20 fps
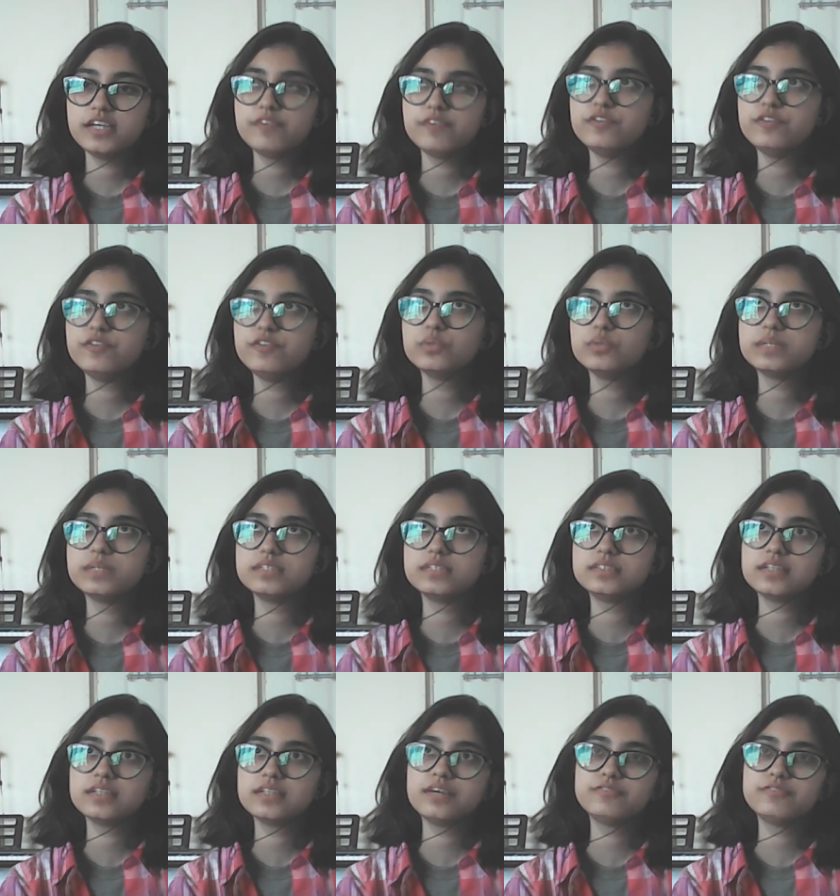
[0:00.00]
I flew with
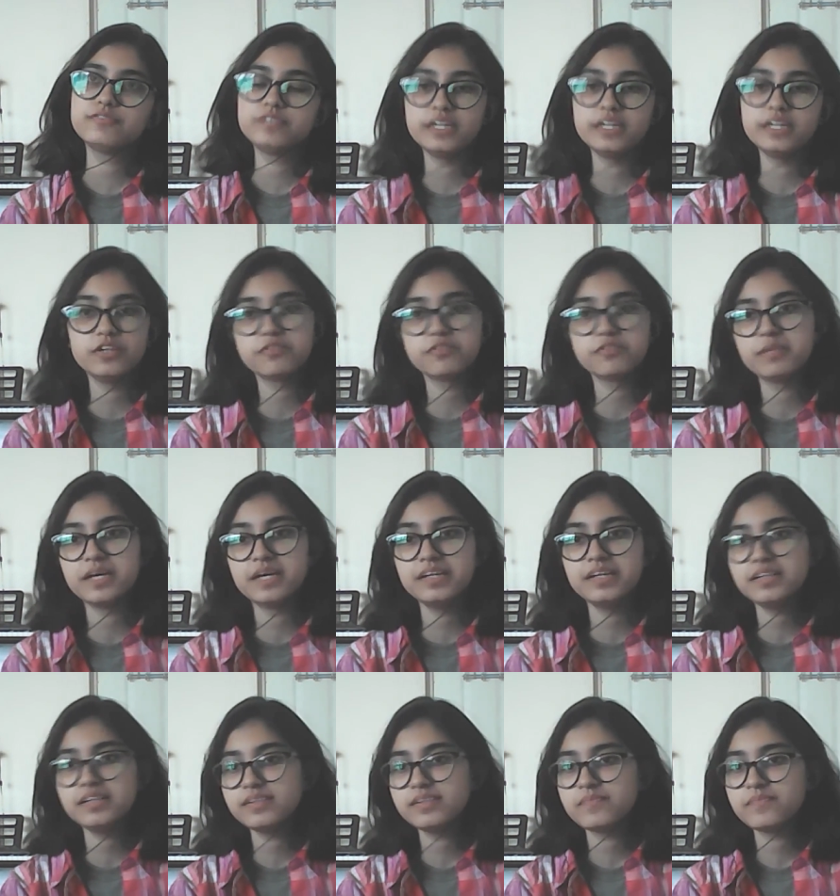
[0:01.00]
friend of
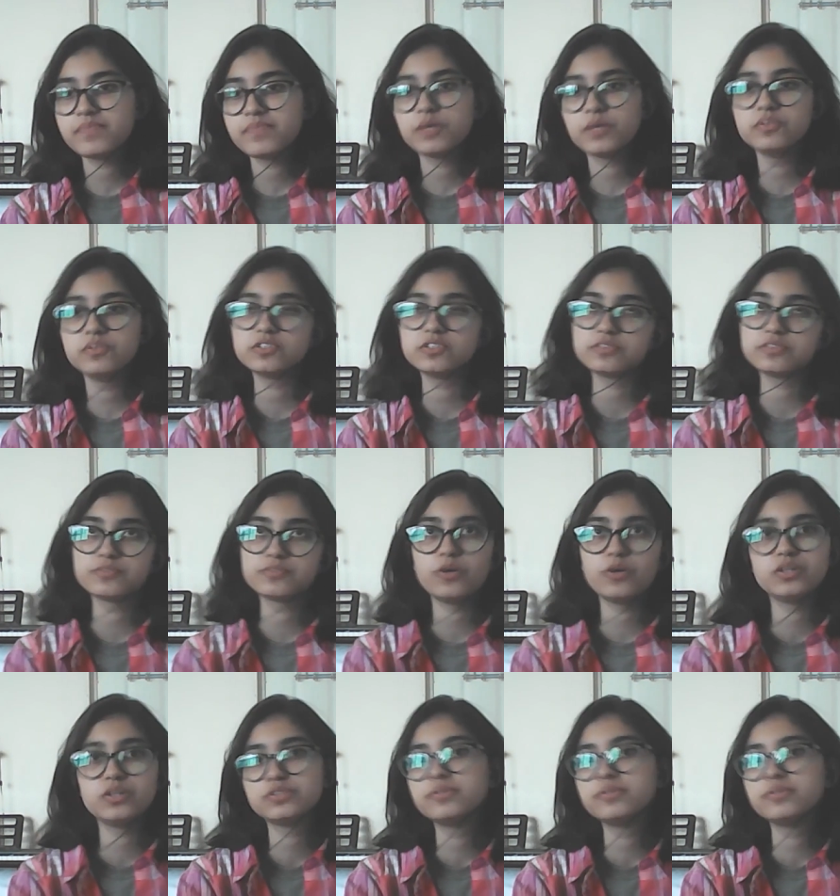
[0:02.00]
mine who is
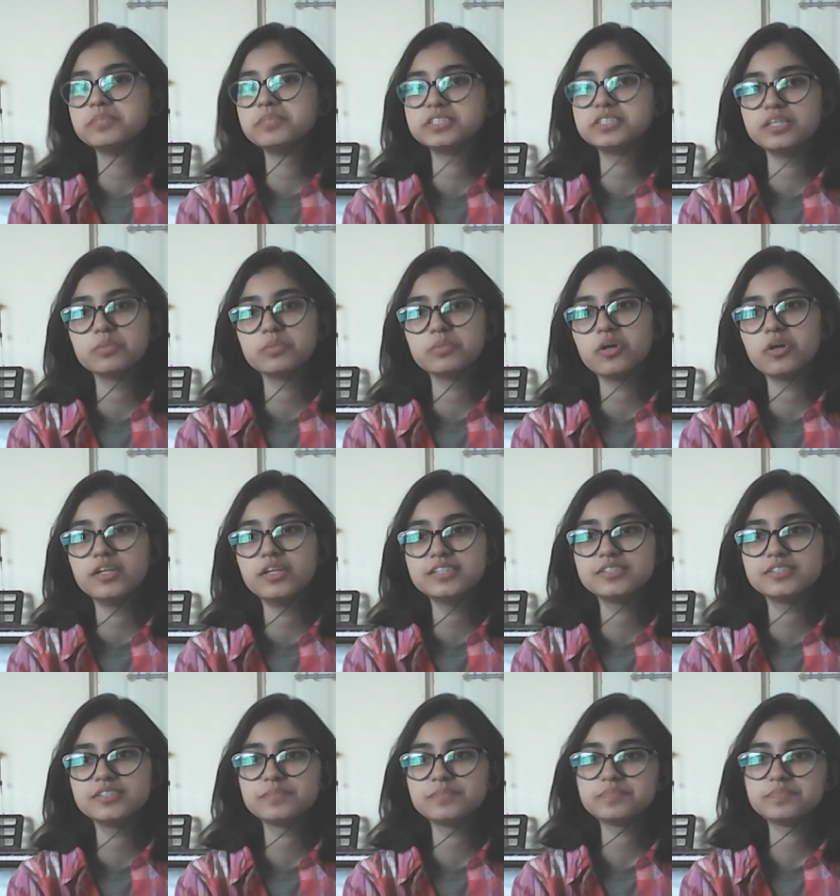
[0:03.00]
also from the same
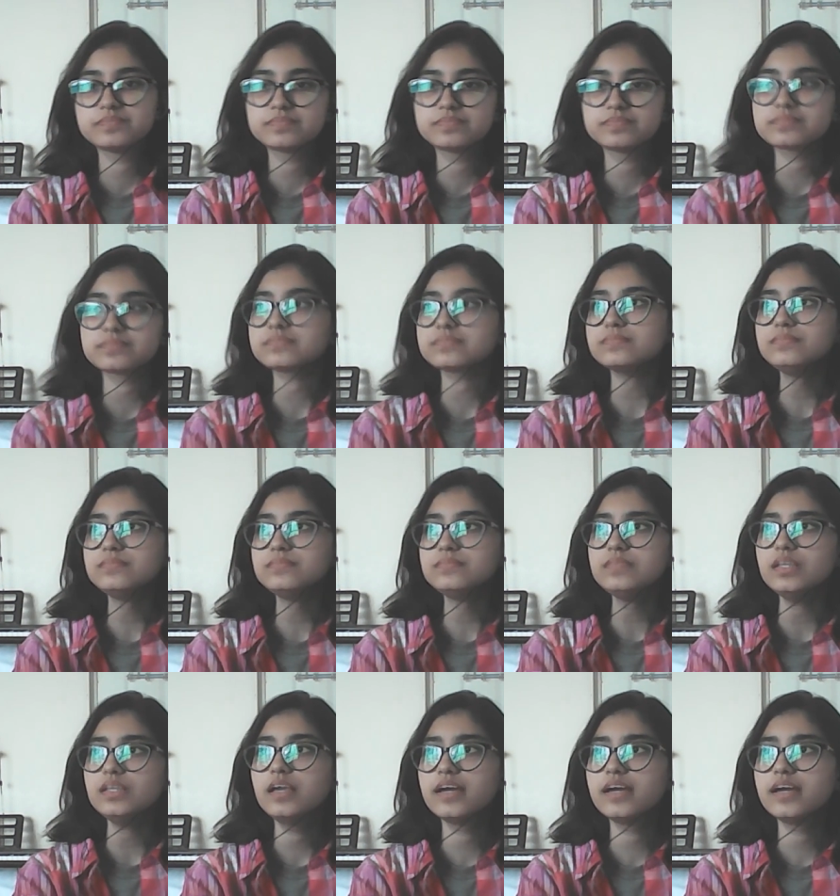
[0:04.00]
college
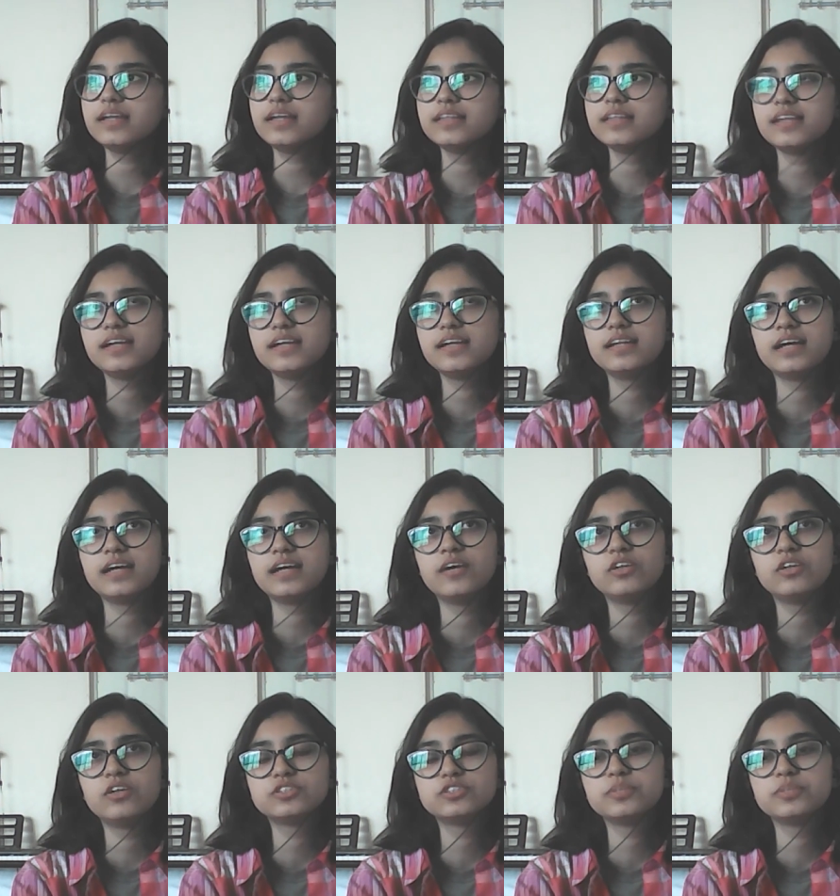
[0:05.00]
and then
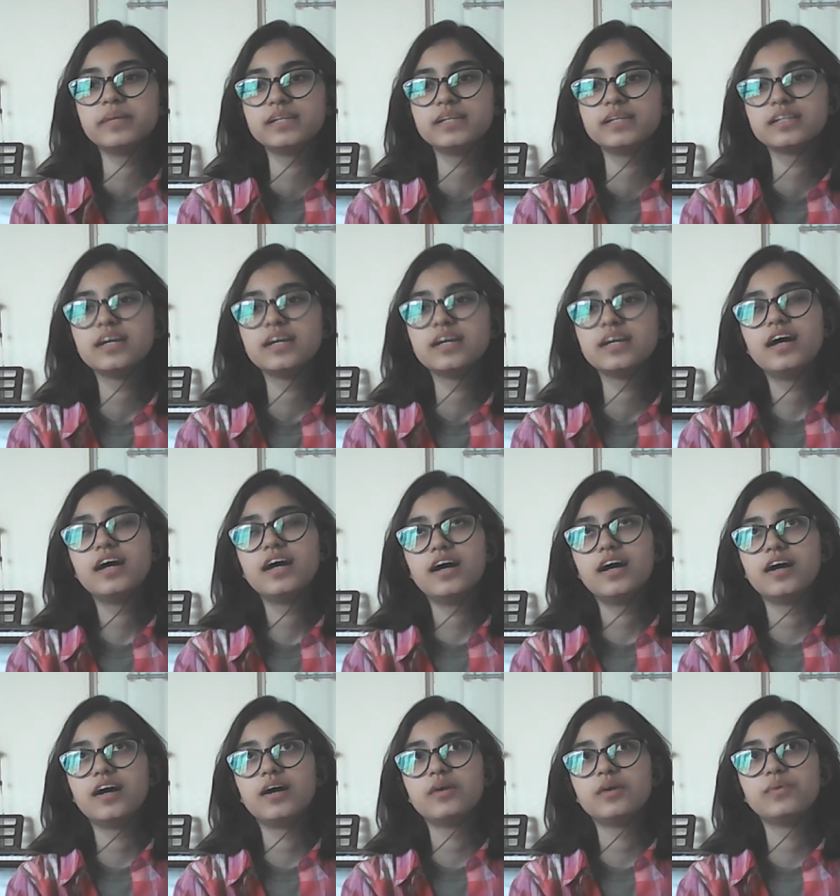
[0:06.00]
i also met
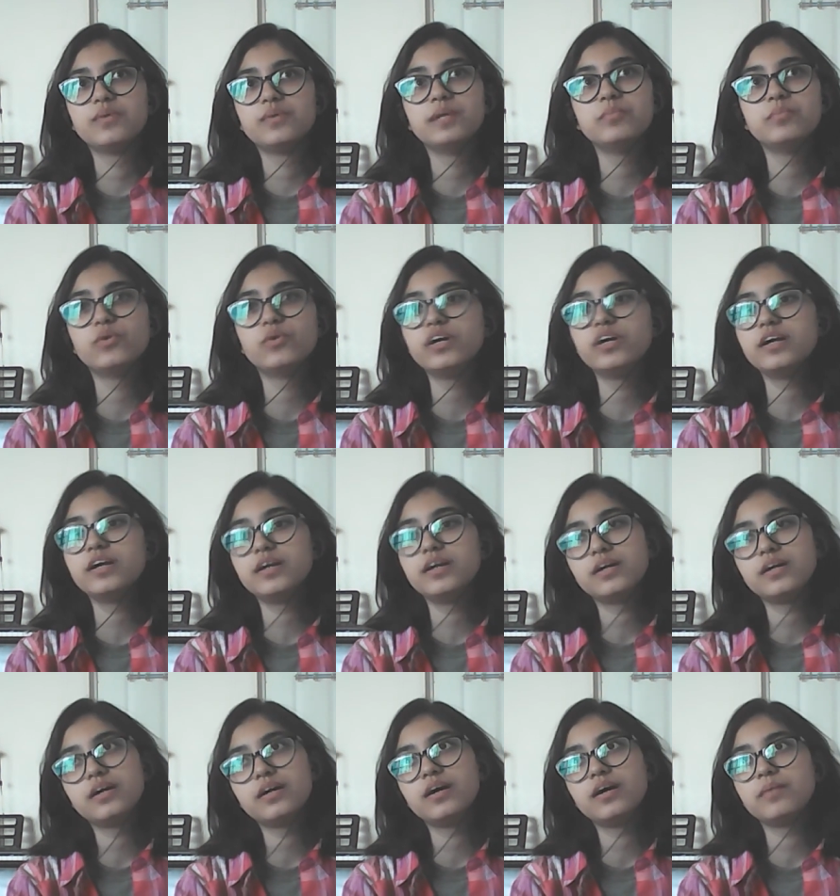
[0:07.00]
uh, one
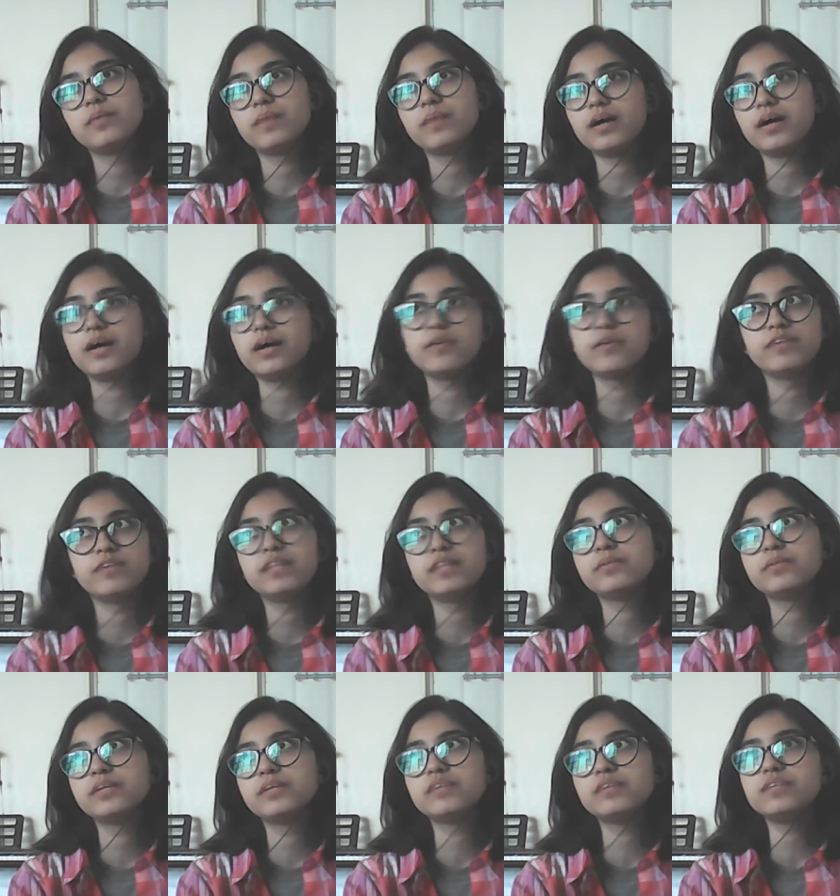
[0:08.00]
more uh,
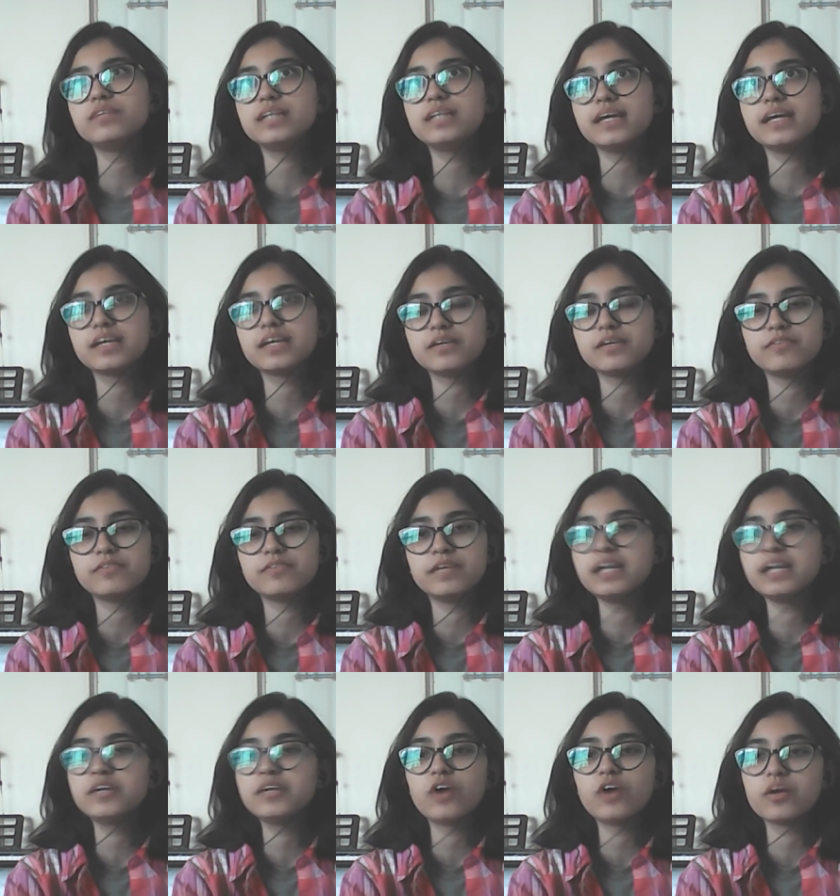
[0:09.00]
well there were like
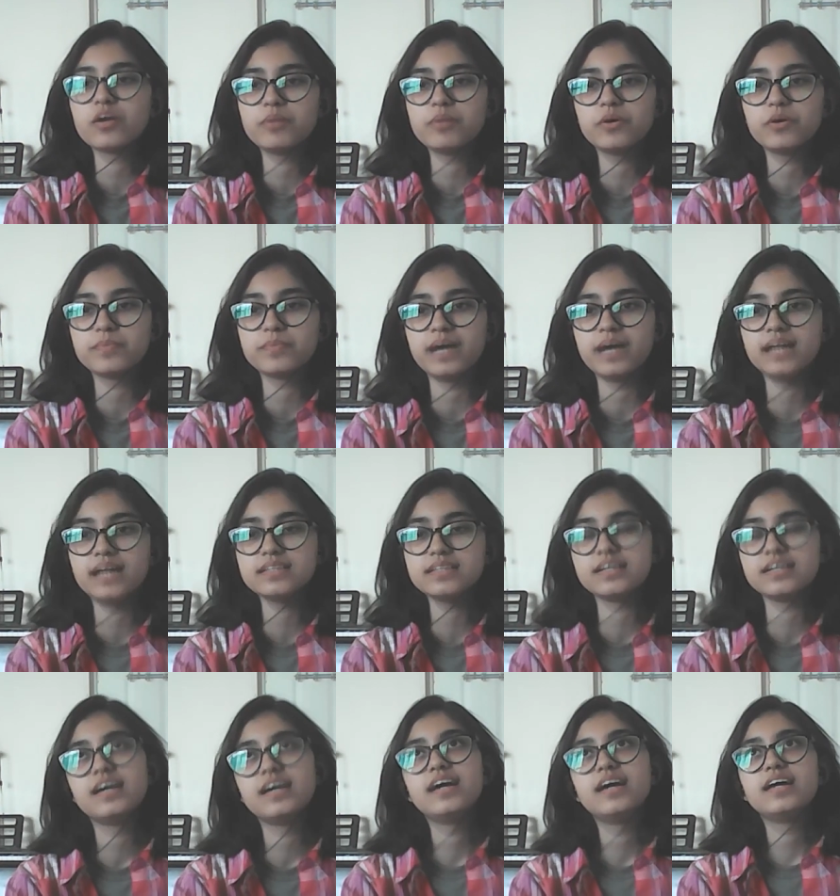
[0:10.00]
when i talk about math
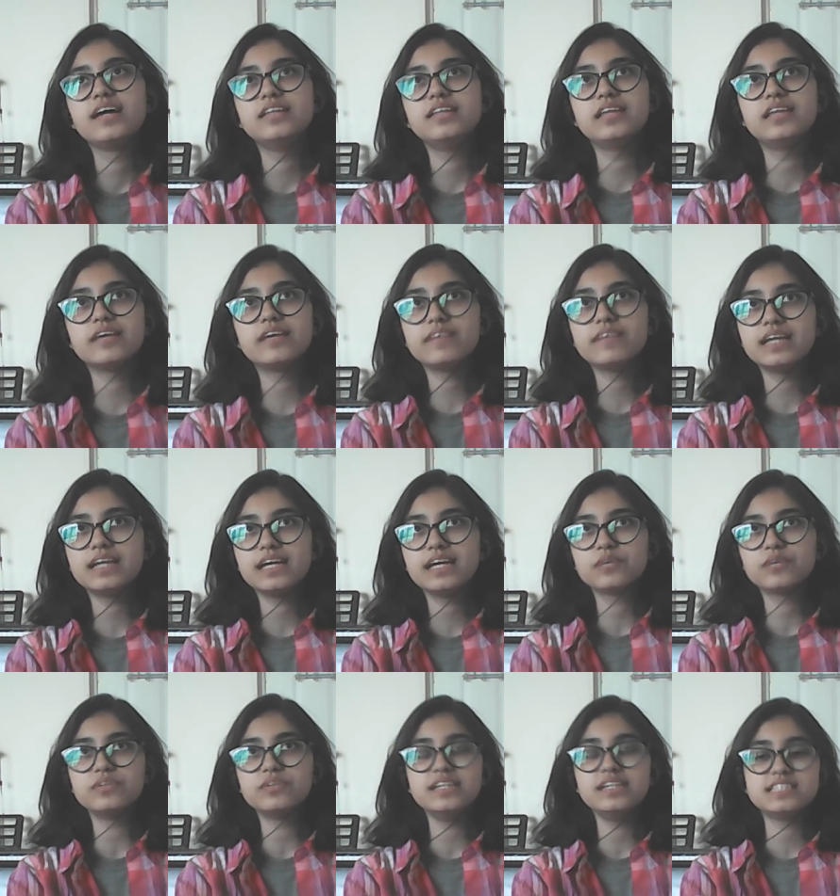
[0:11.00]
there were
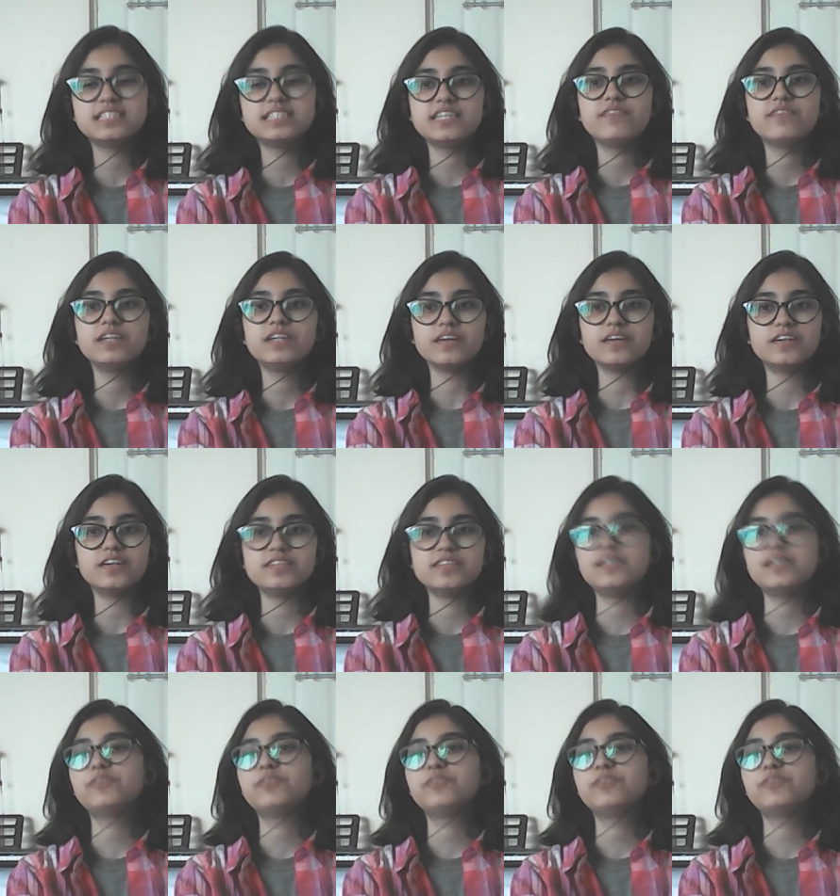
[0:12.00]
like only seven
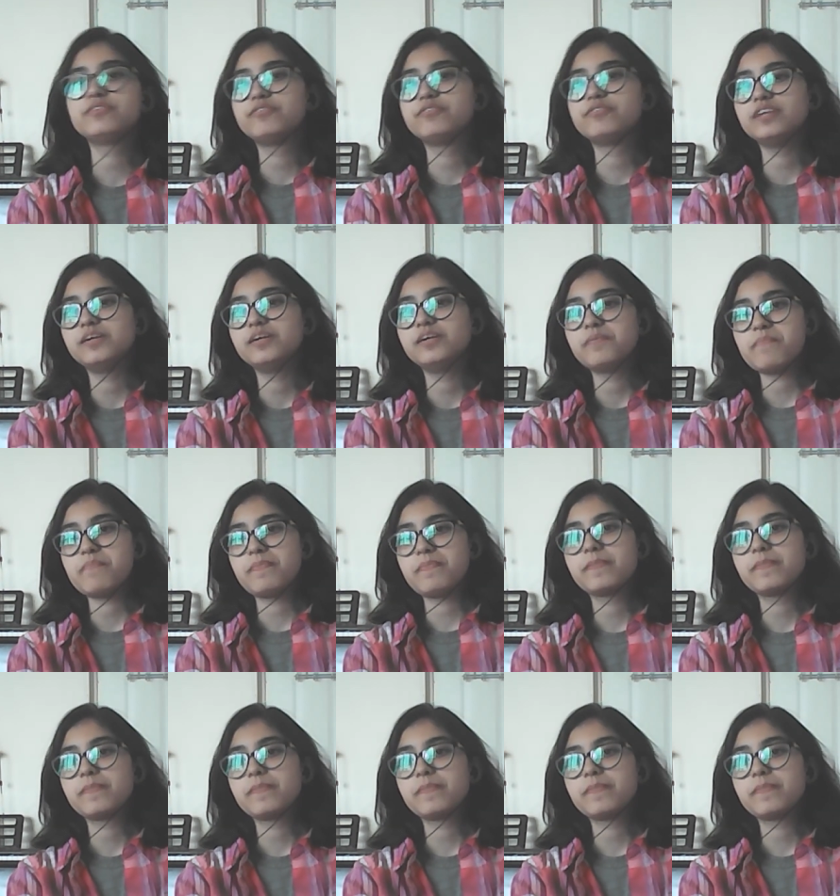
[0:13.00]
girls out of 50